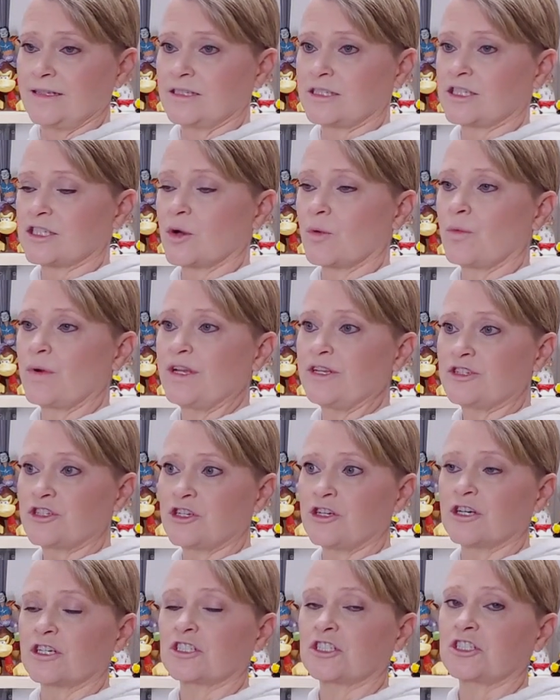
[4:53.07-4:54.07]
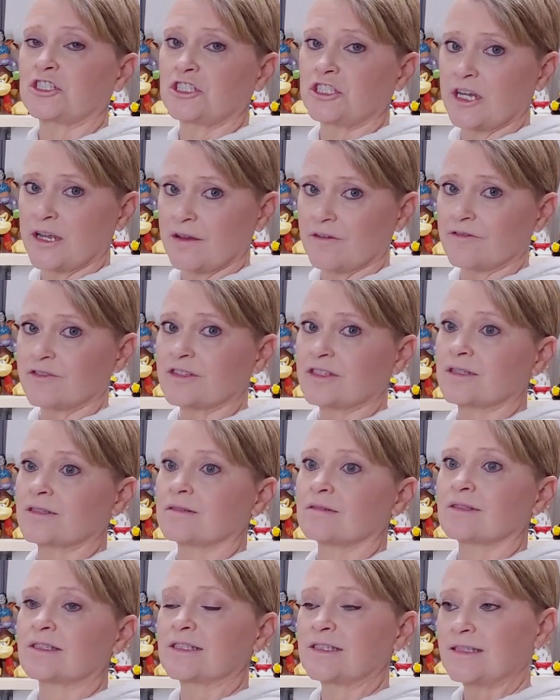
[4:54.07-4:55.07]
So we took shifts
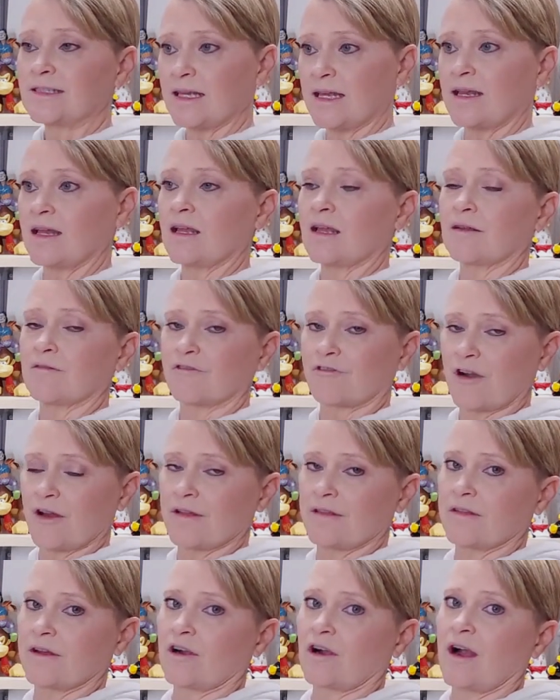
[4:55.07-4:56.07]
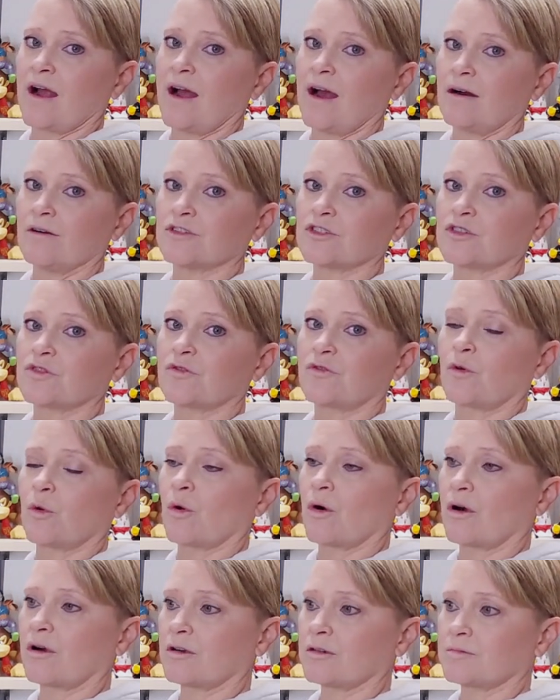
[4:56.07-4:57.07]
sitting in front of their house
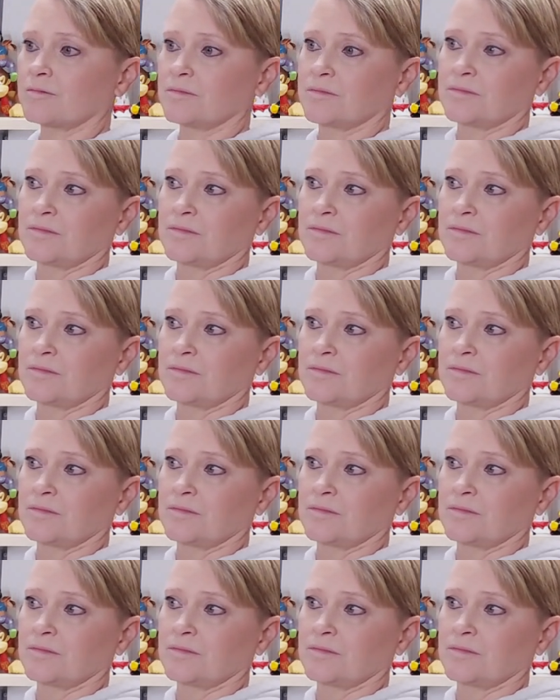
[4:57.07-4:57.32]
for,